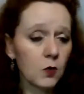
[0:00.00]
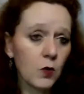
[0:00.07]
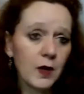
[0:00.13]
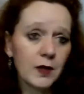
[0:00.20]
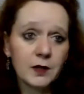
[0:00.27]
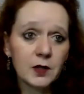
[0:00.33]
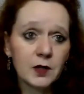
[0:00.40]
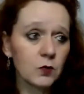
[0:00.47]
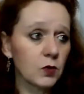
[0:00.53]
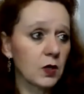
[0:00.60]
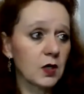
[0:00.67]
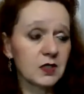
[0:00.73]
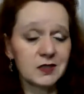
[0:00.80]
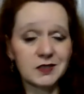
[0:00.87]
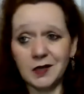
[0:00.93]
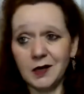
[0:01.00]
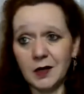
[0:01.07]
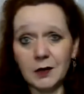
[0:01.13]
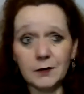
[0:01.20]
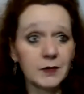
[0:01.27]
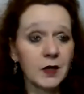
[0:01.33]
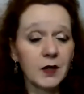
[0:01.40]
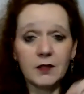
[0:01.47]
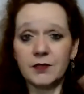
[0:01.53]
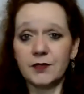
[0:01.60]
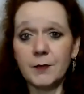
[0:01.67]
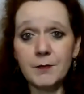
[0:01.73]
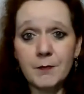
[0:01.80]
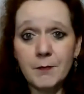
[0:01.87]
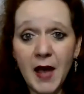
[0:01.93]
Whether it was the
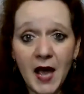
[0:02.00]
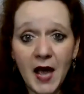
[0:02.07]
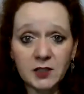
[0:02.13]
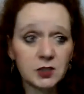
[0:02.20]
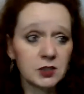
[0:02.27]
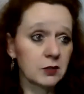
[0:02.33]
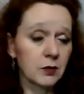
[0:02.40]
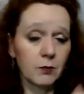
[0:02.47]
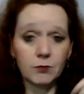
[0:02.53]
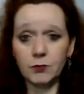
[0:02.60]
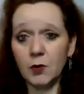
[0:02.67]
mashed